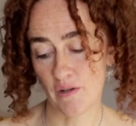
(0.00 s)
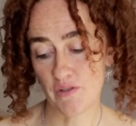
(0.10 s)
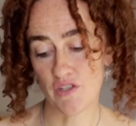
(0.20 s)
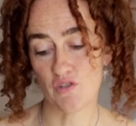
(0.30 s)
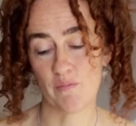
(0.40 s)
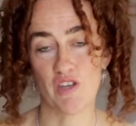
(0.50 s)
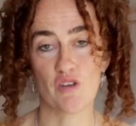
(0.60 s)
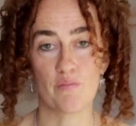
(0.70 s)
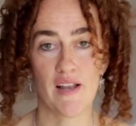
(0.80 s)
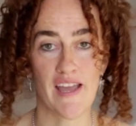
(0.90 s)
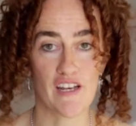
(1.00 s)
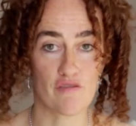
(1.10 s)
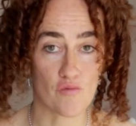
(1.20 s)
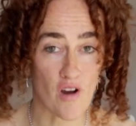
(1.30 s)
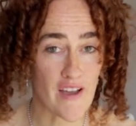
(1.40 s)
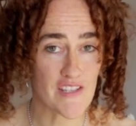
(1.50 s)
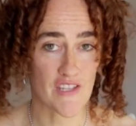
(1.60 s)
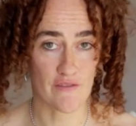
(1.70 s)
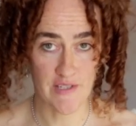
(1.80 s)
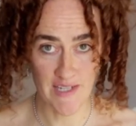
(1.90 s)
lucid dreaming could play in a
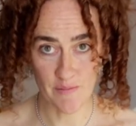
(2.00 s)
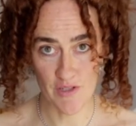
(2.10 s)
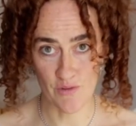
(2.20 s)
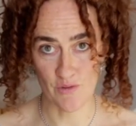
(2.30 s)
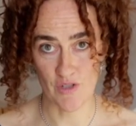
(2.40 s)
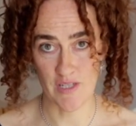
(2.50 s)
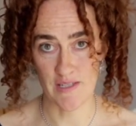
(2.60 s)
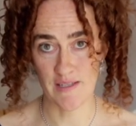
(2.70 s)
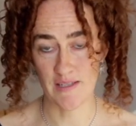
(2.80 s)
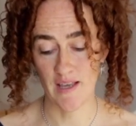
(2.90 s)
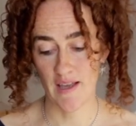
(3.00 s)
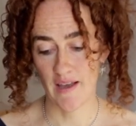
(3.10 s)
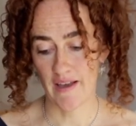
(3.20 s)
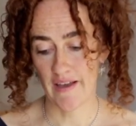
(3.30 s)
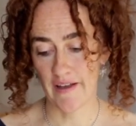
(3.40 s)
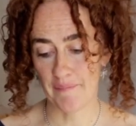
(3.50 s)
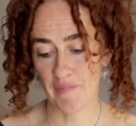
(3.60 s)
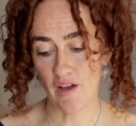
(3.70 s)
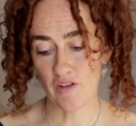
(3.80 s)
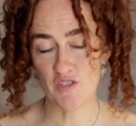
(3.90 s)
variety of sleep disorders.
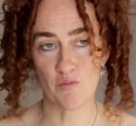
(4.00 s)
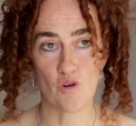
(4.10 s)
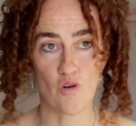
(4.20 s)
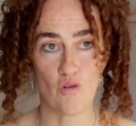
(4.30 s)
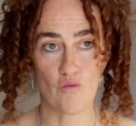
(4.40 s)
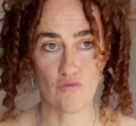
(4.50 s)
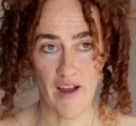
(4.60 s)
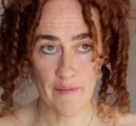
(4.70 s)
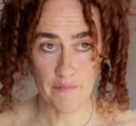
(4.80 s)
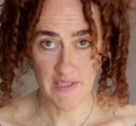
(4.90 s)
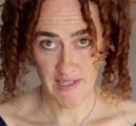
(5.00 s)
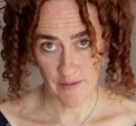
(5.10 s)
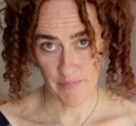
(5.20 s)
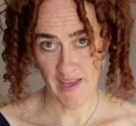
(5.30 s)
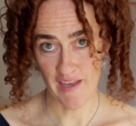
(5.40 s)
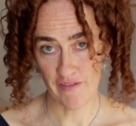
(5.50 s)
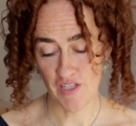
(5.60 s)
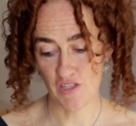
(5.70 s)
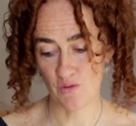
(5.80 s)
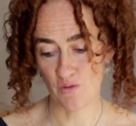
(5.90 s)
Um, I'll explore R E M sleep behavior
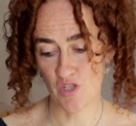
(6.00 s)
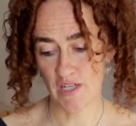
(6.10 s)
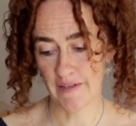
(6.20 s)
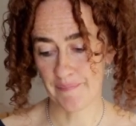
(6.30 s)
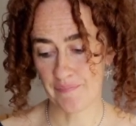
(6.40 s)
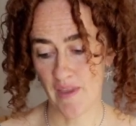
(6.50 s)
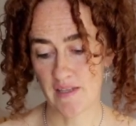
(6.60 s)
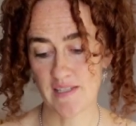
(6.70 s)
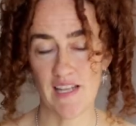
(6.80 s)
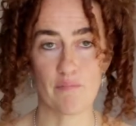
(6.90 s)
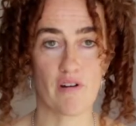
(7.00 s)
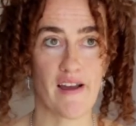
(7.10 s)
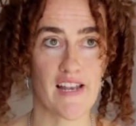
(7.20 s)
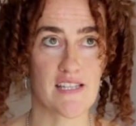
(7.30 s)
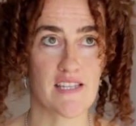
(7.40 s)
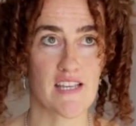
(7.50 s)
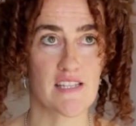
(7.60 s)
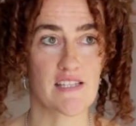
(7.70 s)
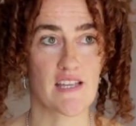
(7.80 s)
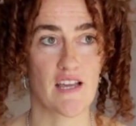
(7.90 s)
disorder, sleep
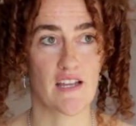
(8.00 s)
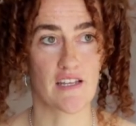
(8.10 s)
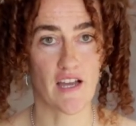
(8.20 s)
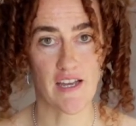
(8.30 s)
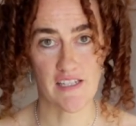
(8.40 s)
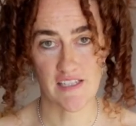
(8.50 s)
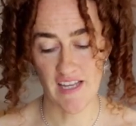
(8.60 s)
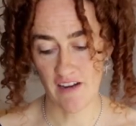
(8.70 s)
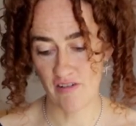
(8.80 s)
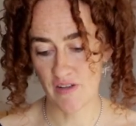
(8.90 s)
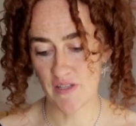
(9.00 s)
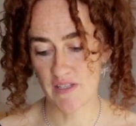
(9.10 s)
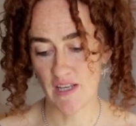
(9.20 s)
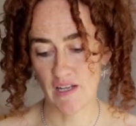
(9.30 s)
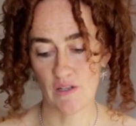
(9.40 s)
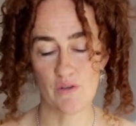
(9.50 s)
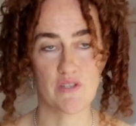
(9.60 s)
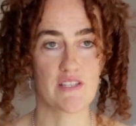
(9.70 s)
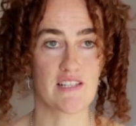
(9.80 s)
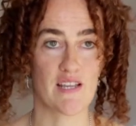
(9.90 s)
paralysis, night terrors,
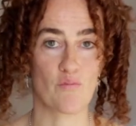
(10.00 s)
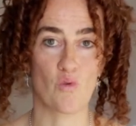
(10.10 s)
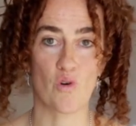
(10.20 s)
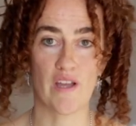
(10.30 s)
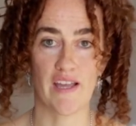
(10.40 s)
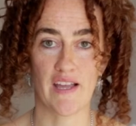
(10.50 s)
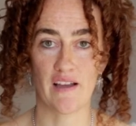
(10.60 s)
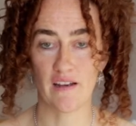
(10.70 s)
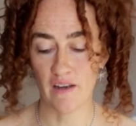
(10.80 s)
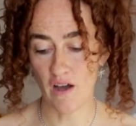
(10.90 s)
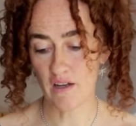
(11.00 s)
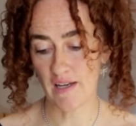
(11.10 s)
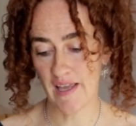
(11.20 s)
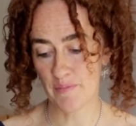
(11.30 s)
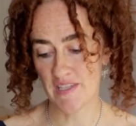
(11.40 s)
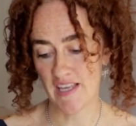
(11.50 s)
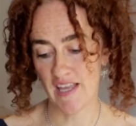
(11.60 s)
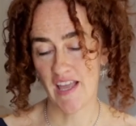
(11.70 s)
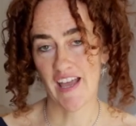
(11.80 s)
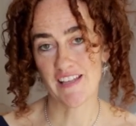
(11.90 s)
lucid sleepwalking, narcolepsy,
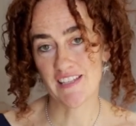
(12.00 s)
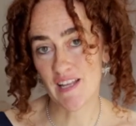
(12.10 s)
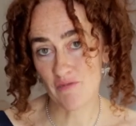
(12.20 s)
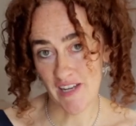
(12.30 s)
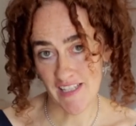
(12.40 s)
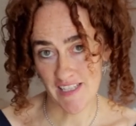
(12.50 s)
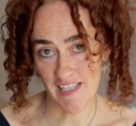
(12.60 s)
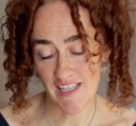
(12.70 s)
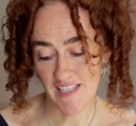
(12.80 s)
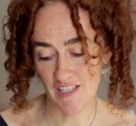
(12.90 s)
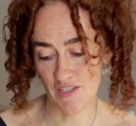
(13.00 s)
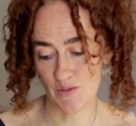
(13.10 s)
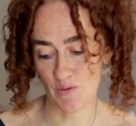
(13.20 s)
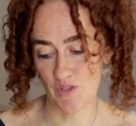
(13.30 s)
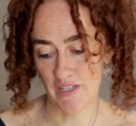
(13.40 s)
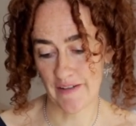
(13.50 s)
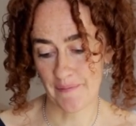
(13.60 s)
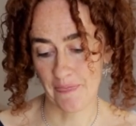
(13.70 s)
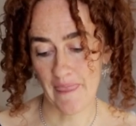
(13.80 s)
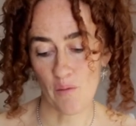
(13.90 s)
and sleep-related eating disorder.
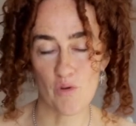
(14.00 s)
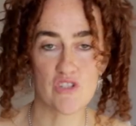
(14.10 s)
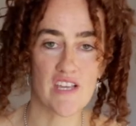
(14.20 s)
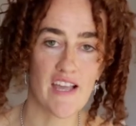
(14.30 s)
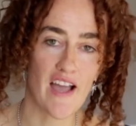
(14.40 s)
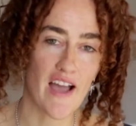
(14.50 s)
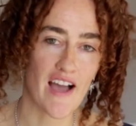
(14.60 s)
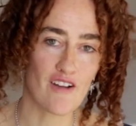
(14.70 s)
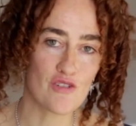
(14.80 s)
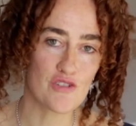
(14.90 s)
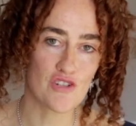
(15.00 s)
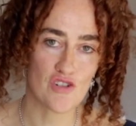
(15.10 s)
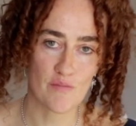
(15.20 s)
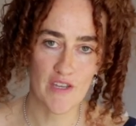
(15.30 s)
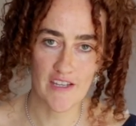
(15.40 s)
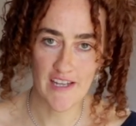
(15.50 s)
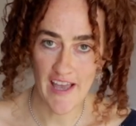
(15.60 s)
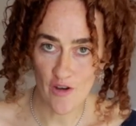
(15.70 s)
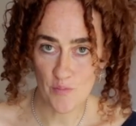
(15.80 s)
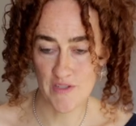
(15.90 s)
And we'll see how lucid dreaming could
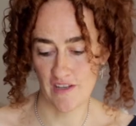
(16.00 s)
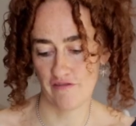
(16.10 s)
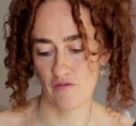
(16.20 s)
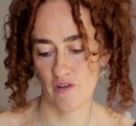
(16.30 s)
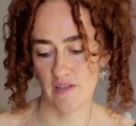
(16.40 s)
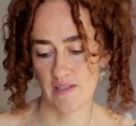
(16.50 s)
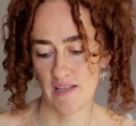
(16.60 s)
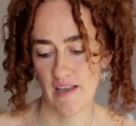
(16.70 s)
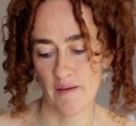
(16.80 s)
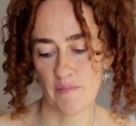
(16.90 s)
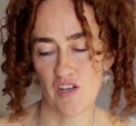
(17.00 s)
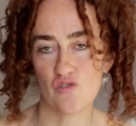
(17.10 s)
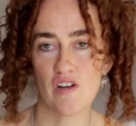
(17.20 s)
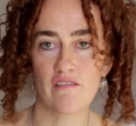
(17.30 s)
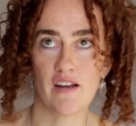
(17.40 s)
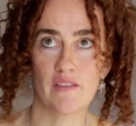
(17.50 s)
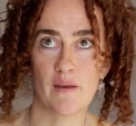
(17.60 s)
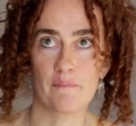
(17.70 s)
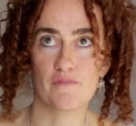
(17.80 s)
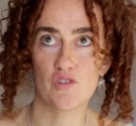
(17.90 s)
help sufferers by triggering
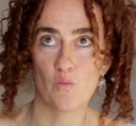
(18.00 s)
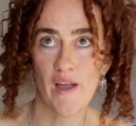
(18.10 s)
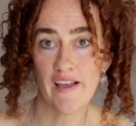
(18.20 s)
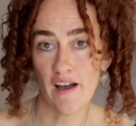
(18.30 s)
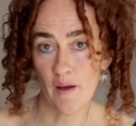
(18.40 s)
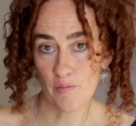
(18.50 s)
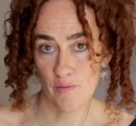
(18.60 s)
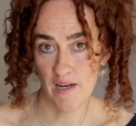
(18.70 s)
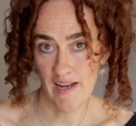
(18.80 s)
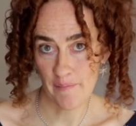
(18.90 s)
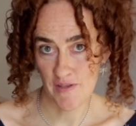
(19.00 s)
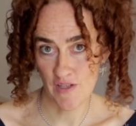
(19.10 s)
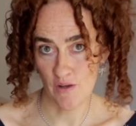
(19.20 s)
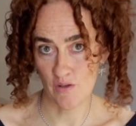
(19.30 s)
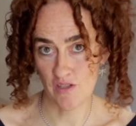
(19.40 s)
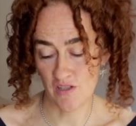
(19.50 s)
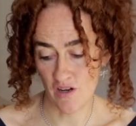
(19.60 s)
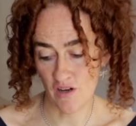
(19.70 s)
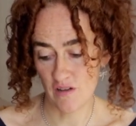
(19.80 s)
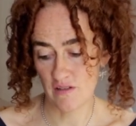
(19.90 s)
them to wake up when an episode
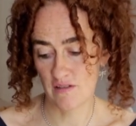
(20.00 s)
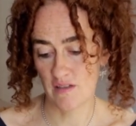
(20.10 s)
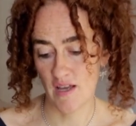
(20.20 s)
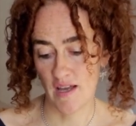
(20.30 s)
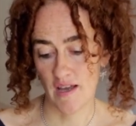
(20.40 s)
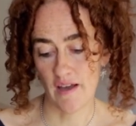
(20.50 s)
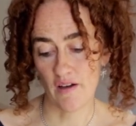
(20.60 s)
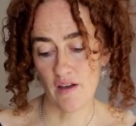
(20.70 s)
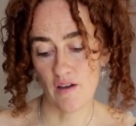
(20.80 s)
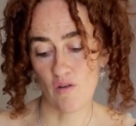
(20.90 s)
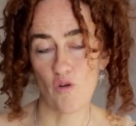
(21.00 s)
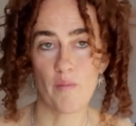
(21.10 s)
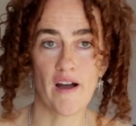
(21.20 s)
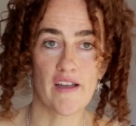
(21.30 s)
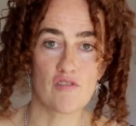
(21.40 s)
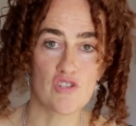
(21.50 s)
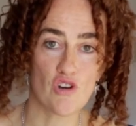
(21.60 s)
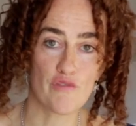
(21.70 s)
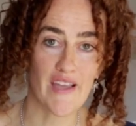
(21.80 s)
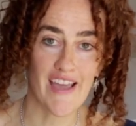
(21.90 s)
starts, uh, or by
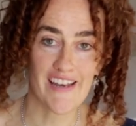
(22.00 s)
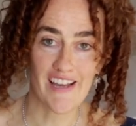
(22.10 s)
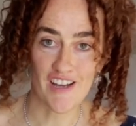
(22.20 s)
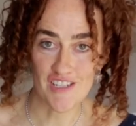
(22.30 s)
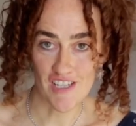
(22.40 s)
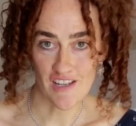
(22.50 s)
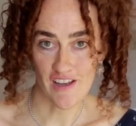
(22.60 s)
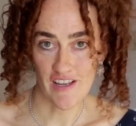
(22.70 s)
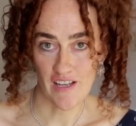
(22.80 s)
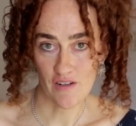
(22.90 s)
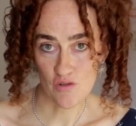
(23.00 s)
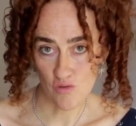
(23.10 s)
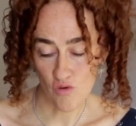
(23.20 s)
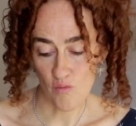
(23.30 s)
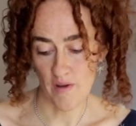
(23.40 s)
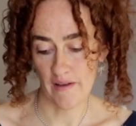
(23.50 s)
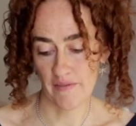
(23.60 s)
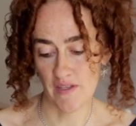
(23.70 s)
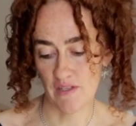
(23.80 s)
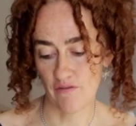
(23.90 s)
resolving any underlying trauma
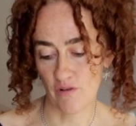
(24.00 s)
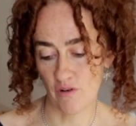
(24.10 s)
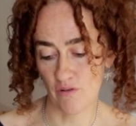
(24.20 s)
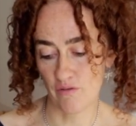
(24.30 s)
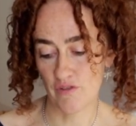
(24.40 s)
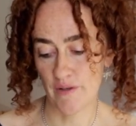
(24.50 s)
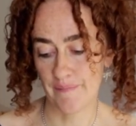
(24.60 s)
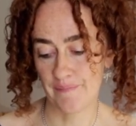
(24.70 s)
that's involved.